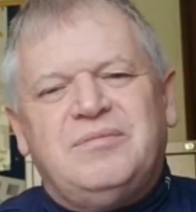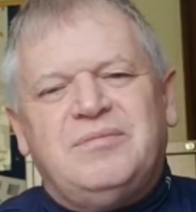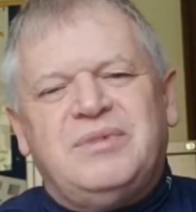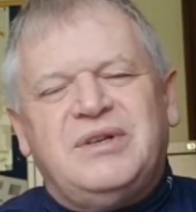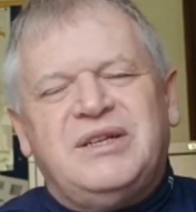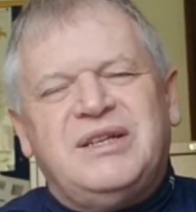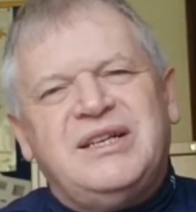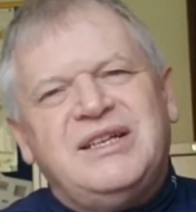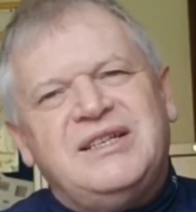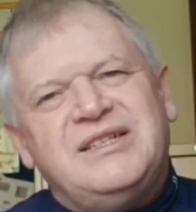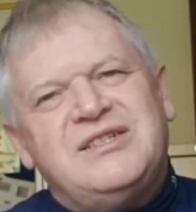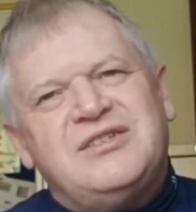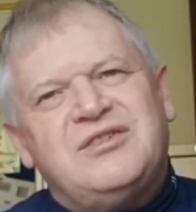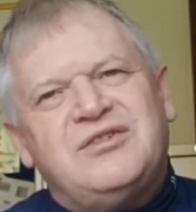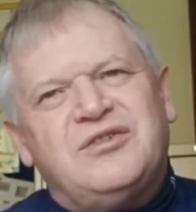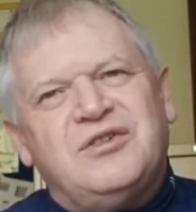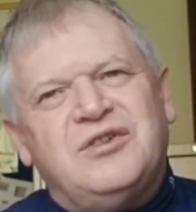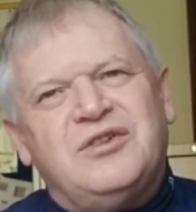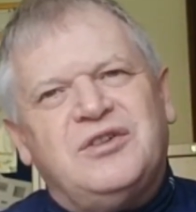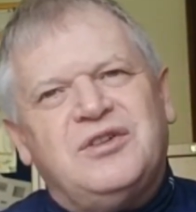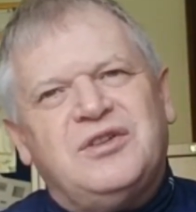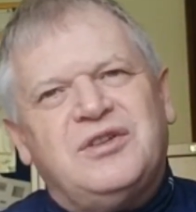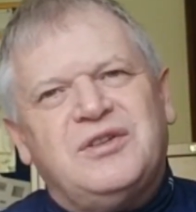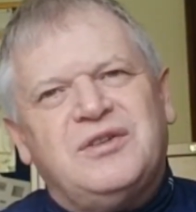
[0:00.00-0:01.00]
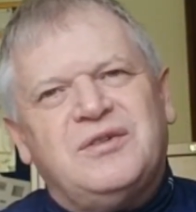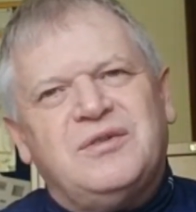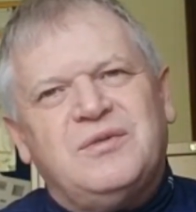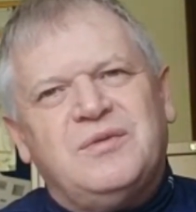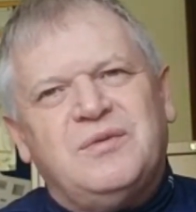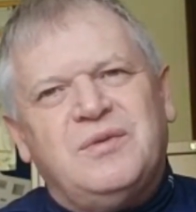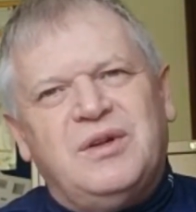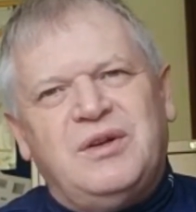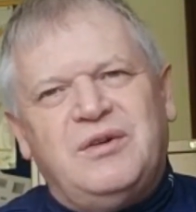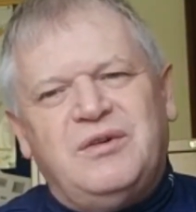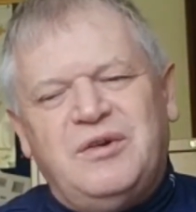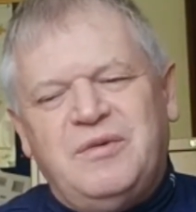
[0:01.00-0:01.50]
but his truth
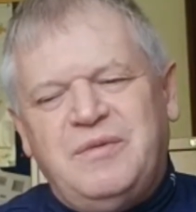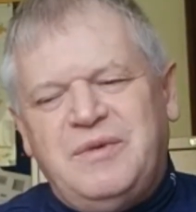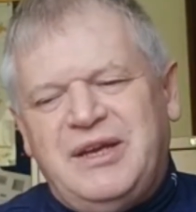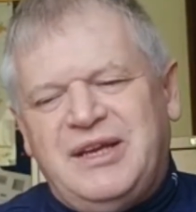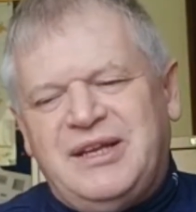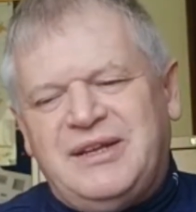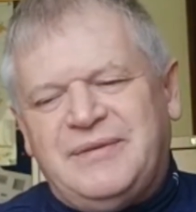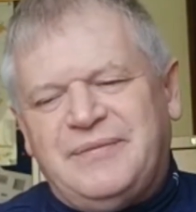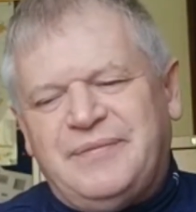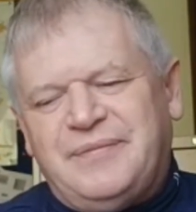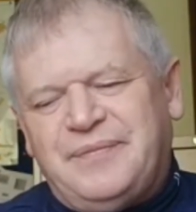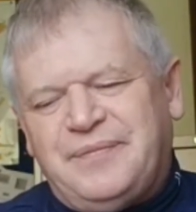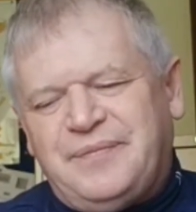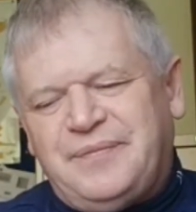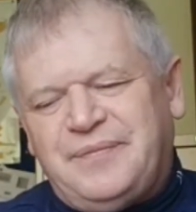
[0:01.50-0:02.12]
will remain.